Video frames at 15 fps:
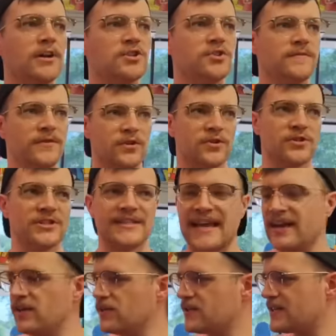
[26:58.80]
is just
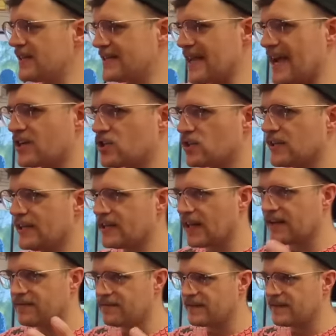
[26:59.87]
not a path that I really want